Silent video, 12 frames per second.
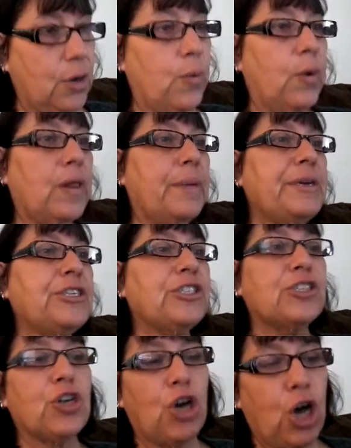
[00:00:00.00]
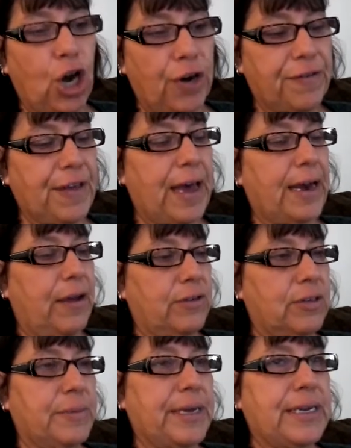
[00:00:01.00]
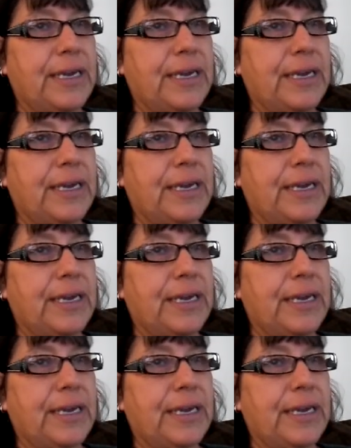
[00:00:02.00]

Well, let me just carve that out into my